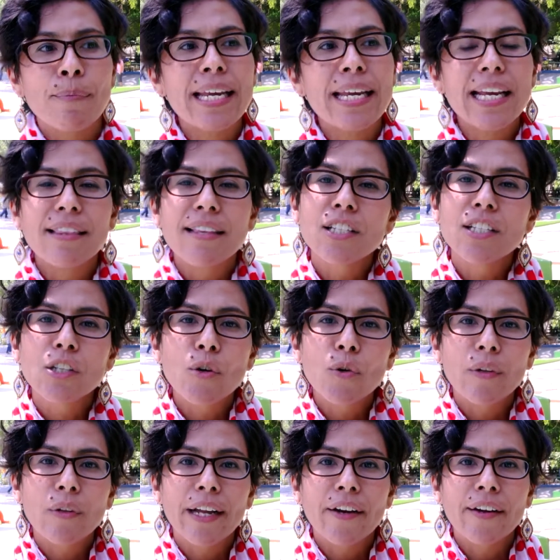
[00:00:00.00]
being in this
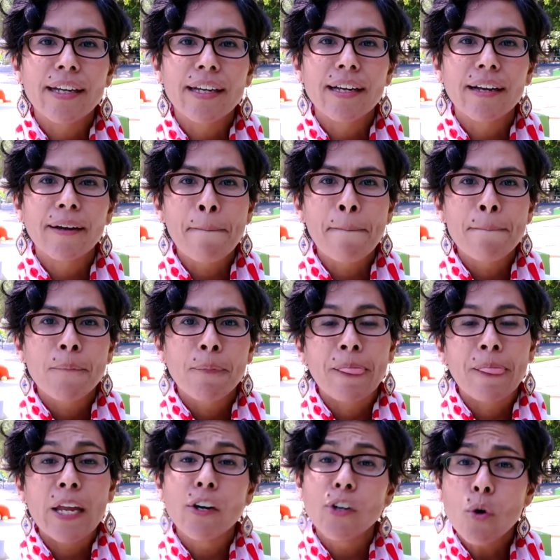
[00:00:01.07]
local area
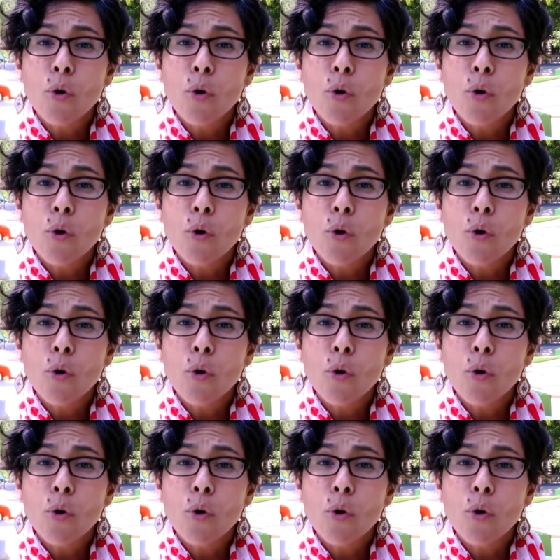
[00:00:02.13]
here in